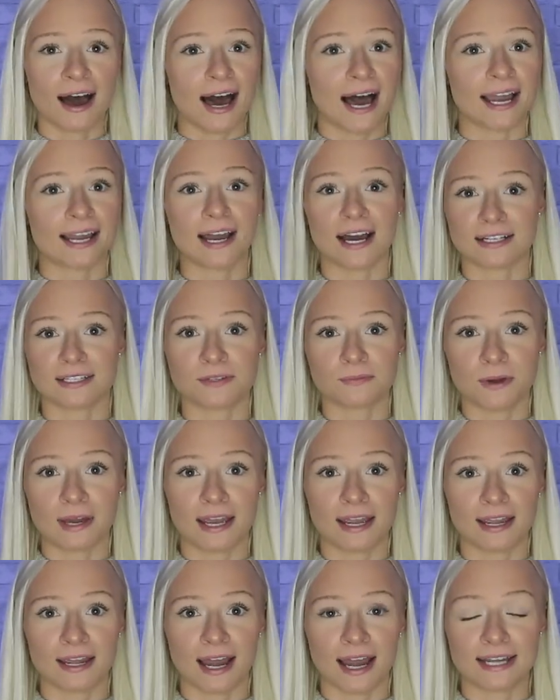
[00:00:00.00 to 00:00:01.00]
I got to
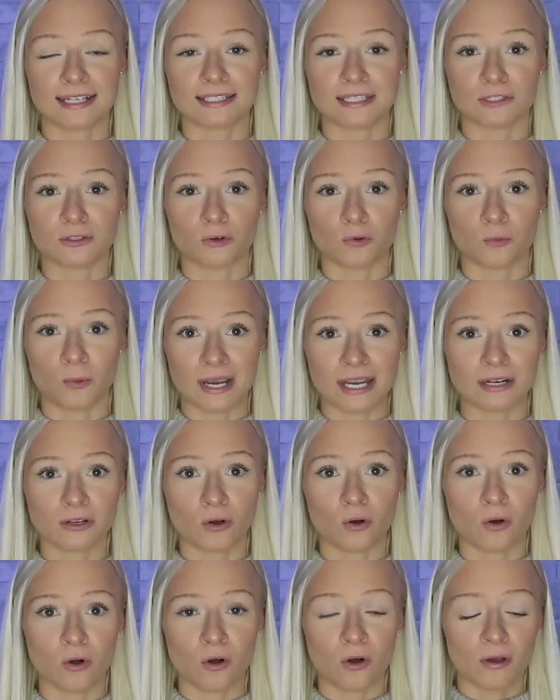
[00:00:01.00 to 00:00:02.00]
my ideal weight
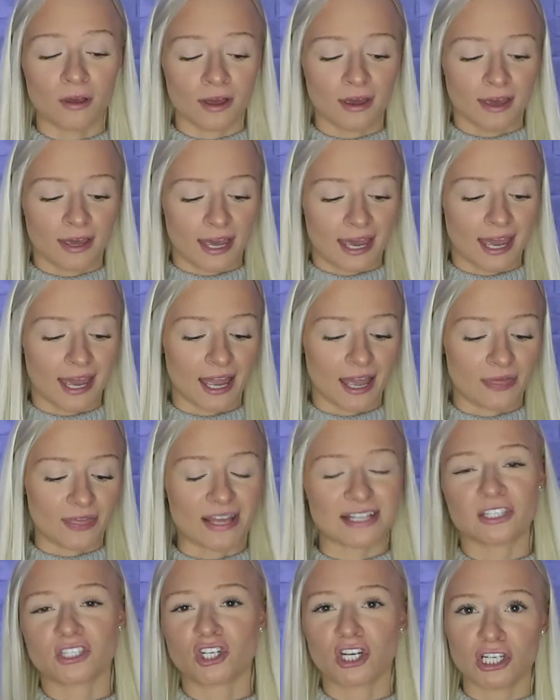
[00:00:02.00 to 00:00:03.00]
goal, and
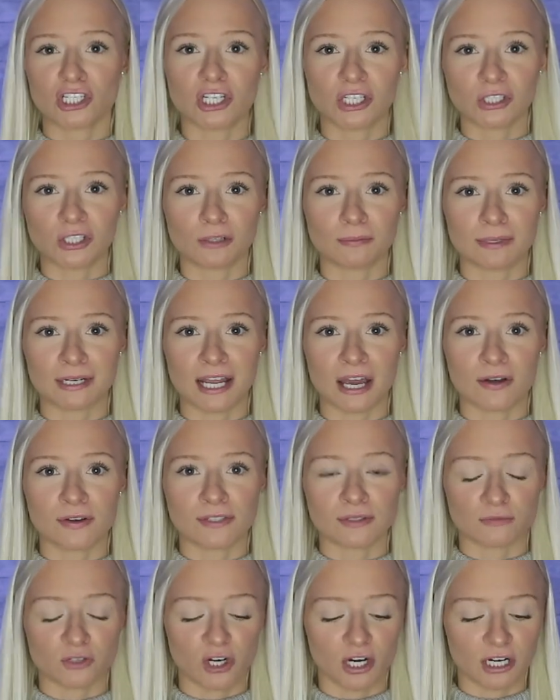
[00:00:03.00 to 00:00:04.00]
that's changing a little bit now
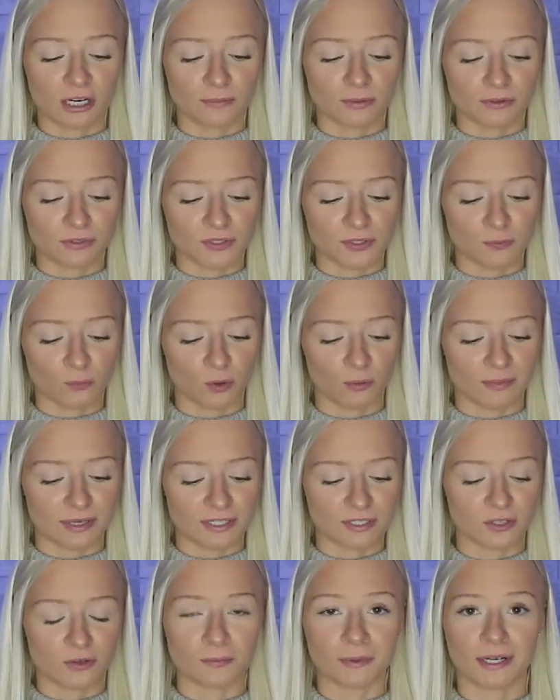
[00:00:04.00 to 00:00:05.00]
because I'm trying to build some more
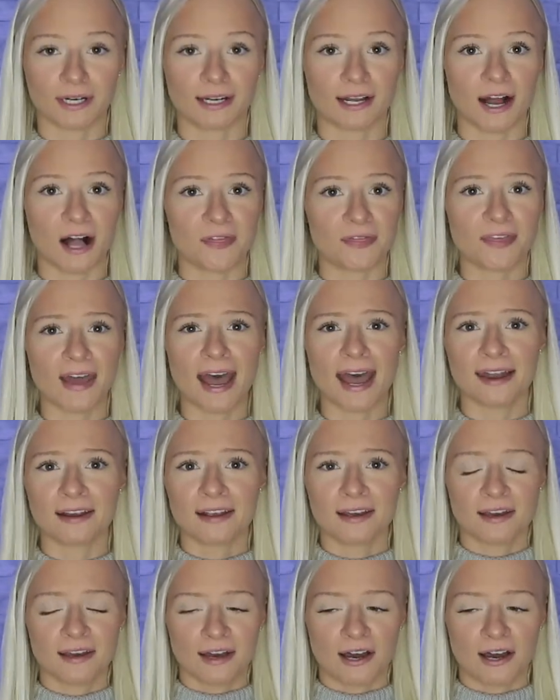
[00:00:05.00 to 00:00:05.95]
muscle, but I got that.